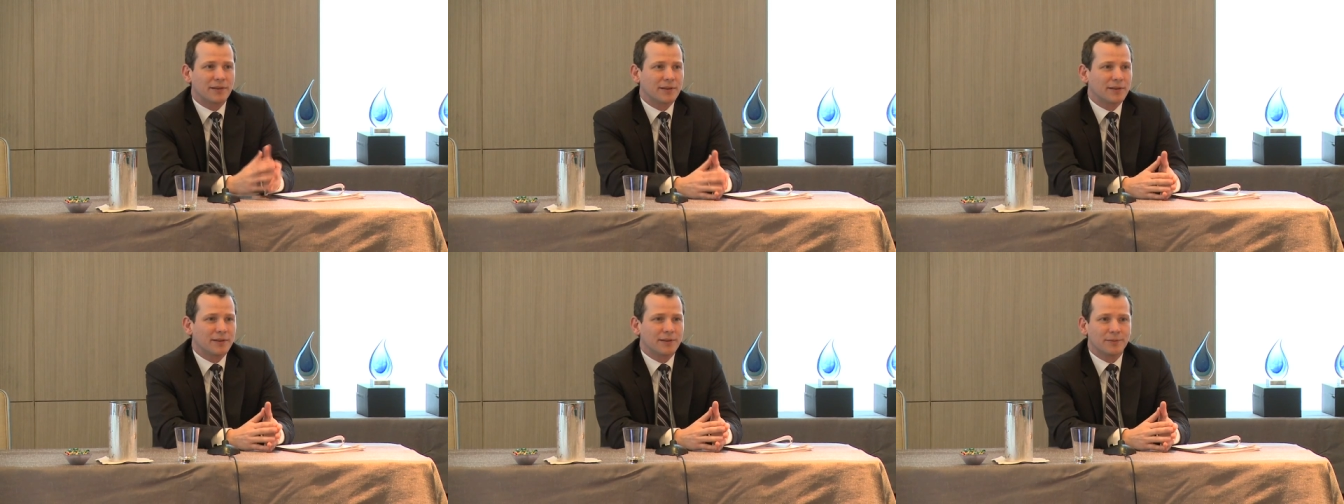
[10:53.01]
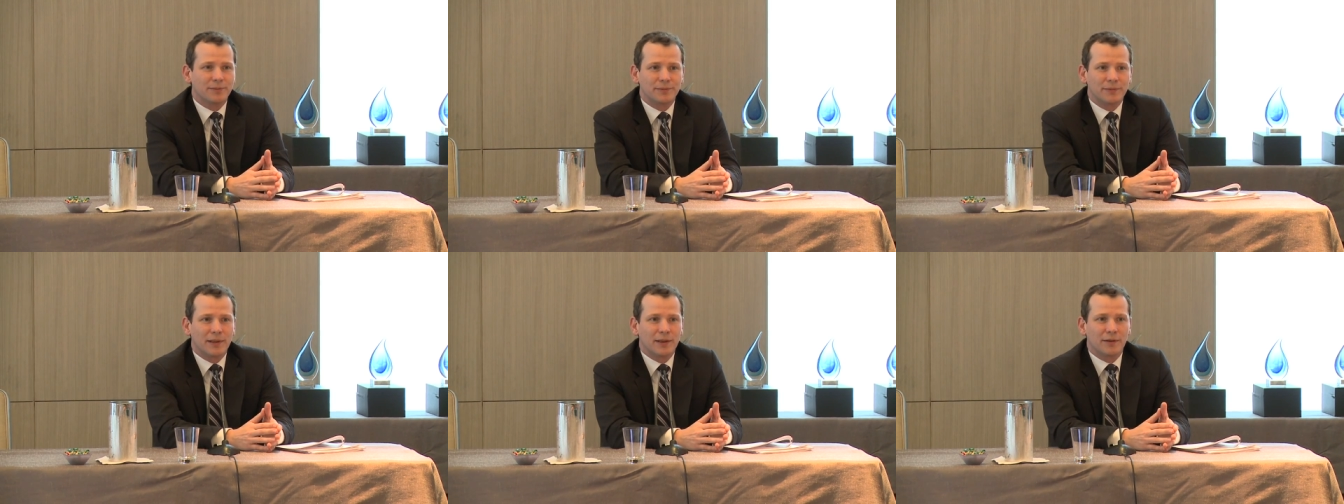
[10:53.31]
on
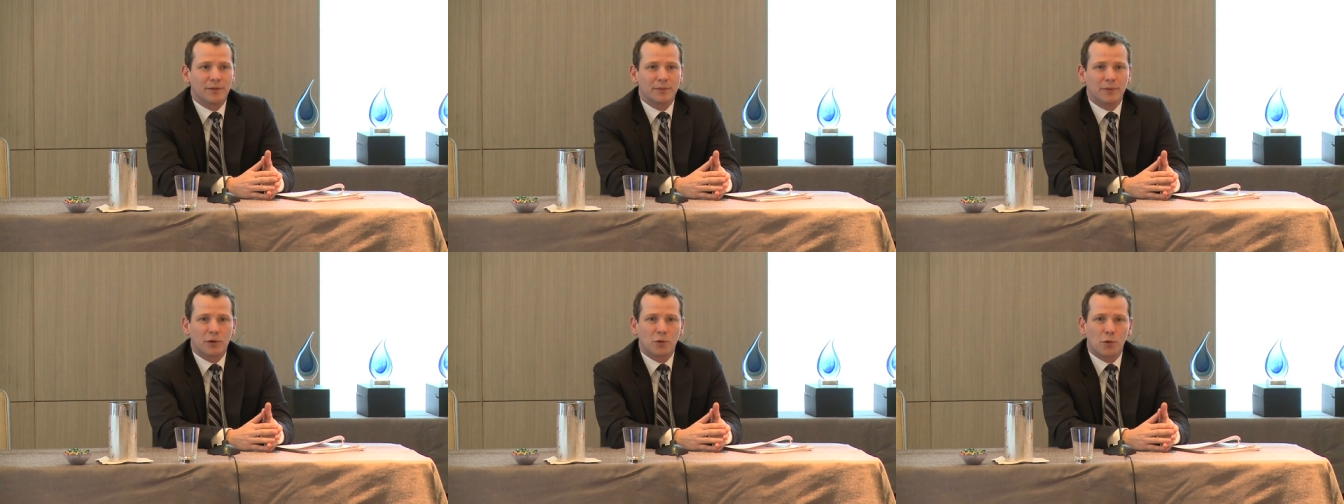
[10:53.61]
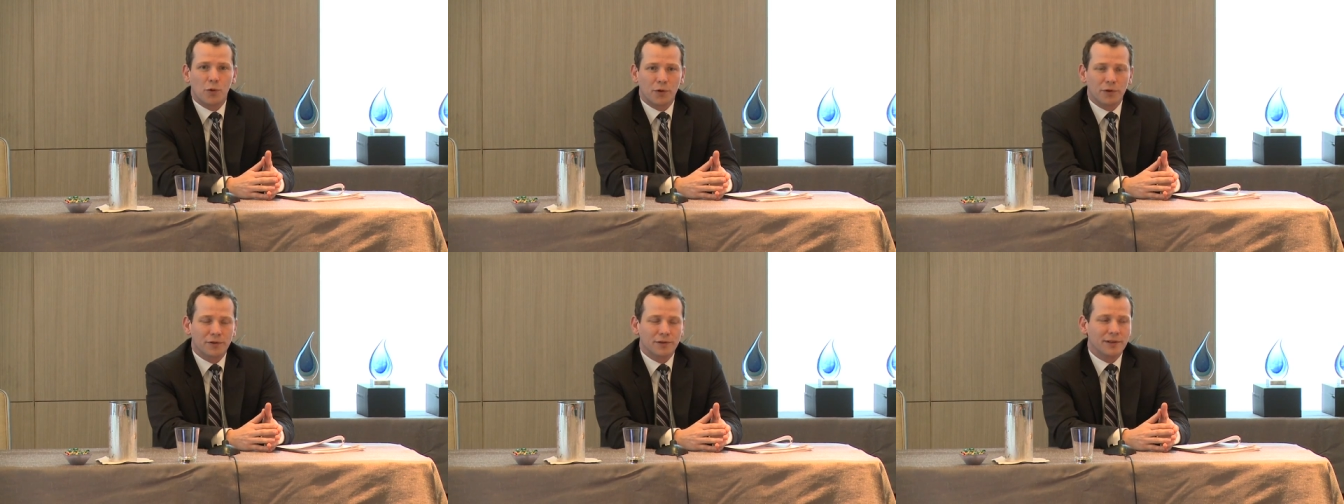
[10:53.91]

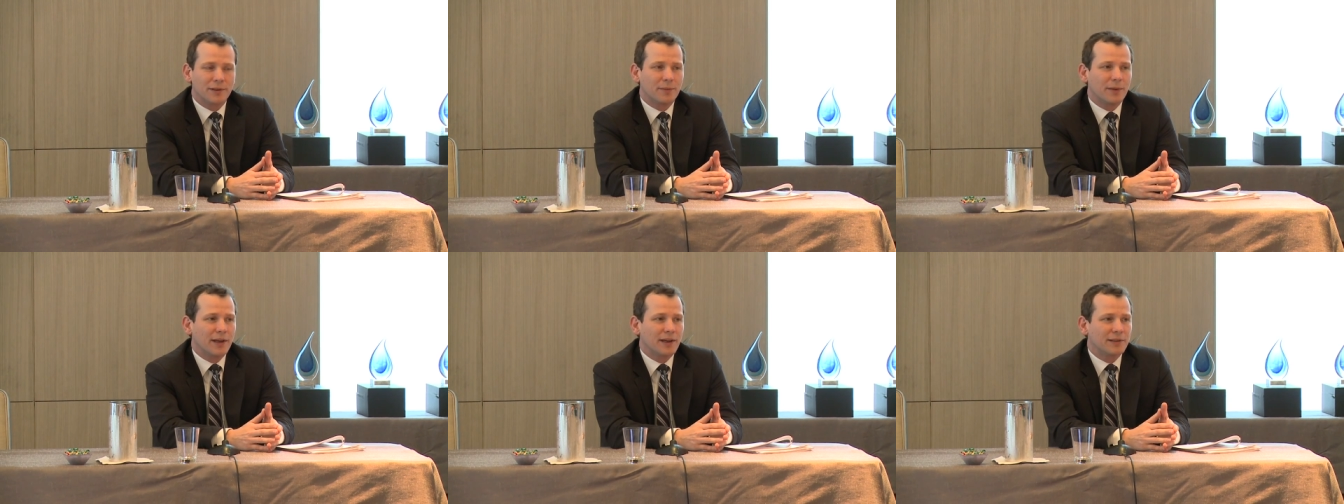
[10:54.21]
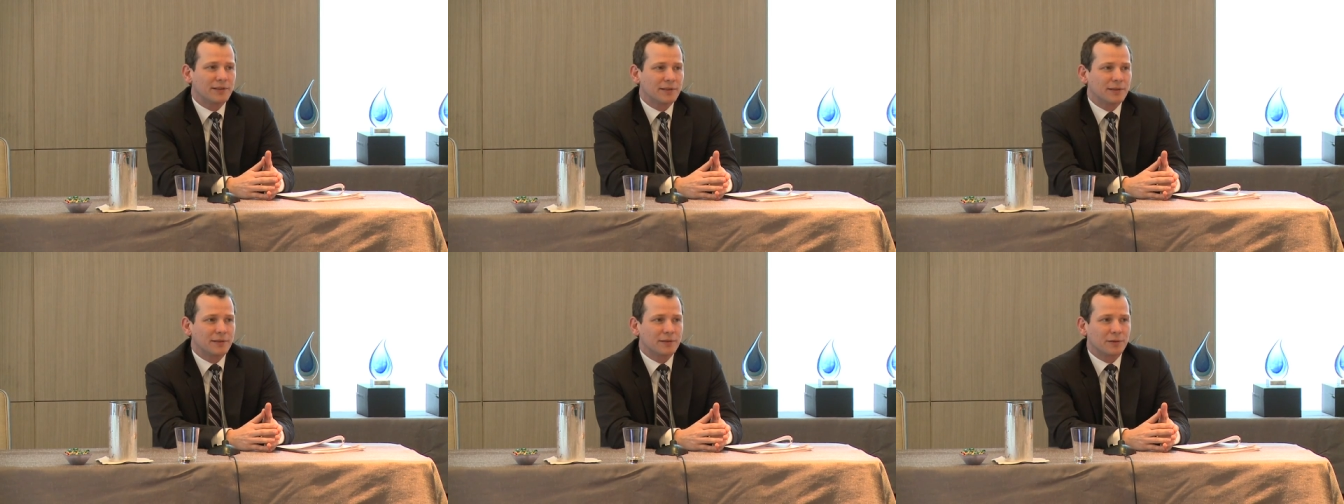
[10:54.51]
a quarterly
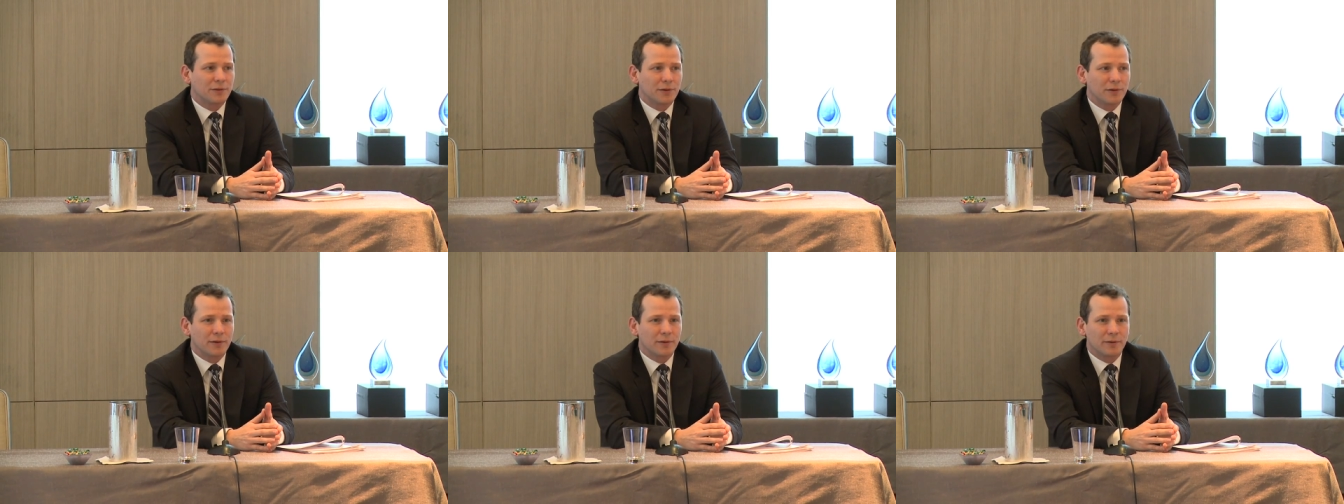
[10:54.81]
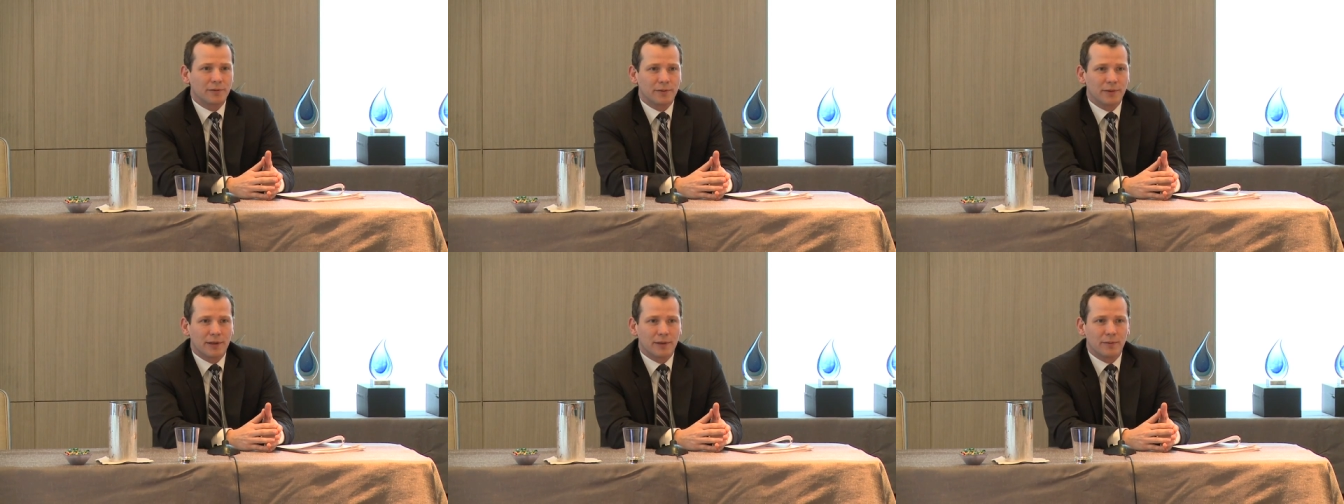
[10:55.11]
basis
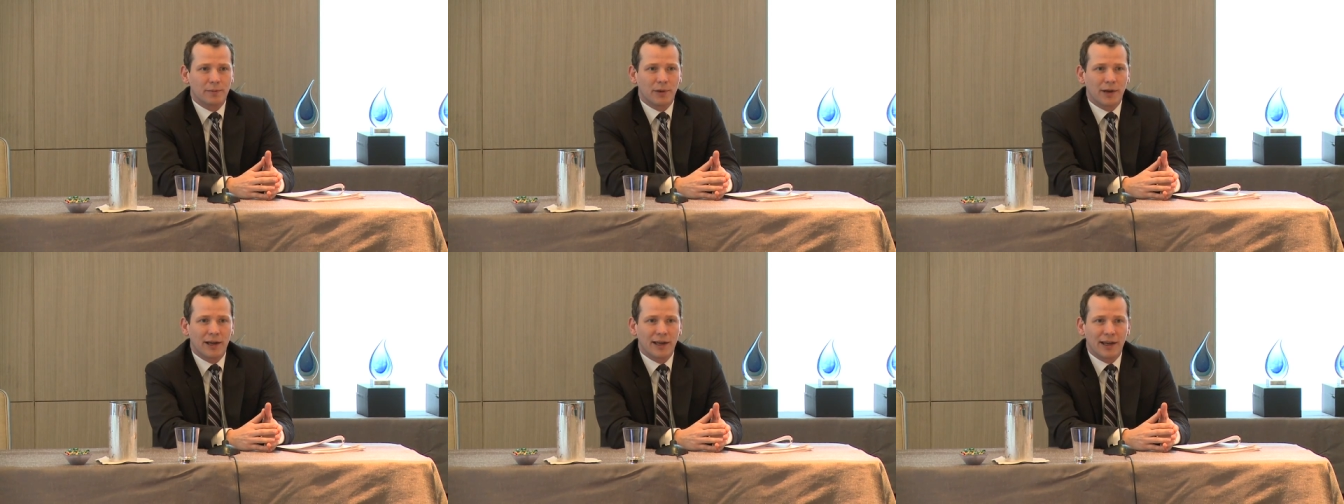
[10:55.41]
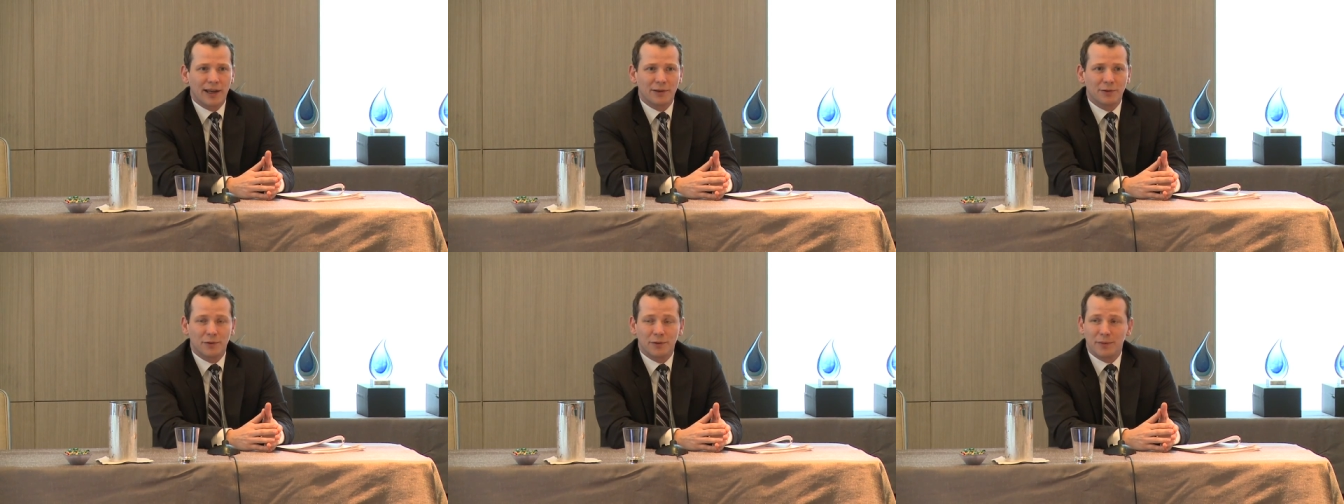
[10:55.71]
or a
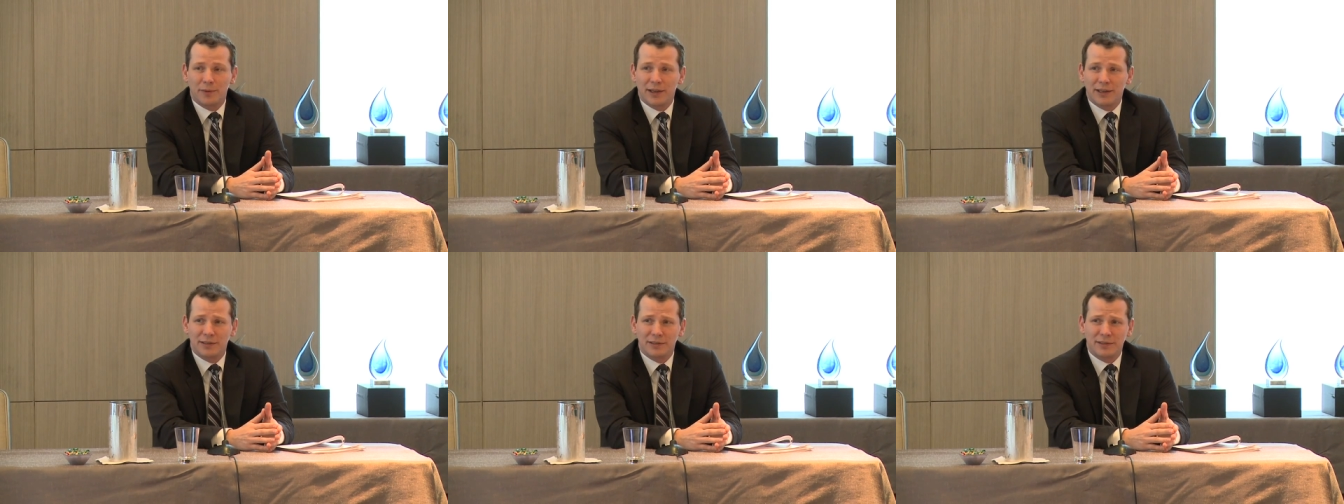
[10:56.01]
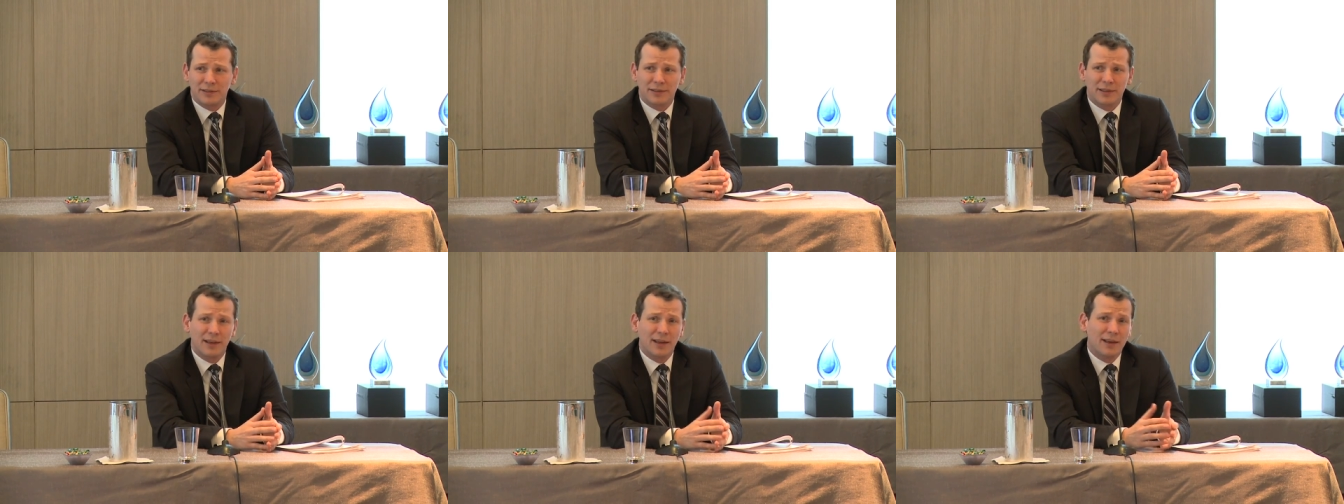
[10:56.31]
biannual
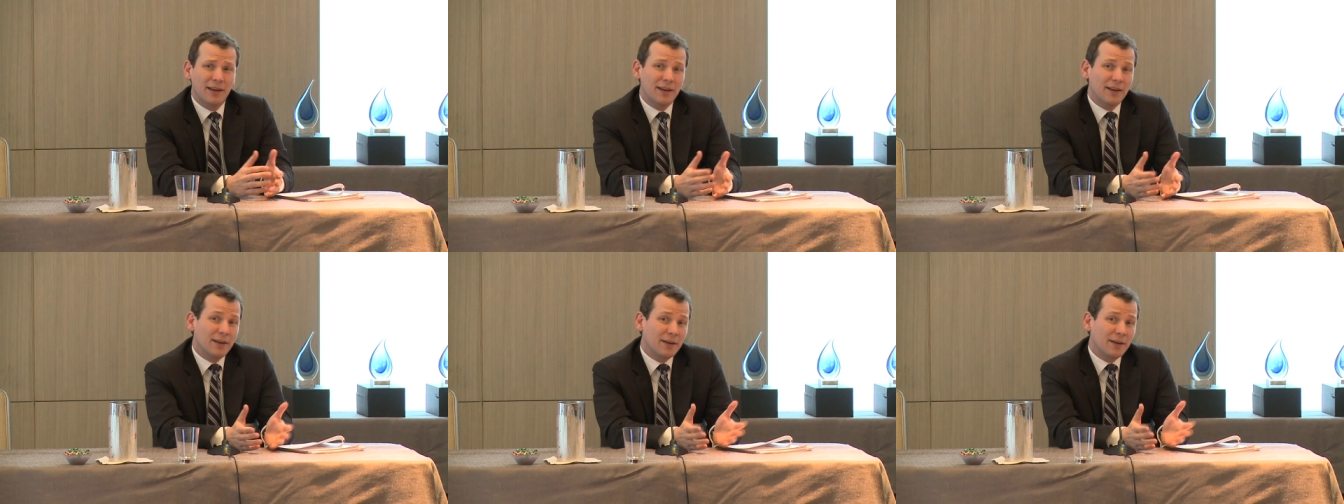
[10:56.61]
basis.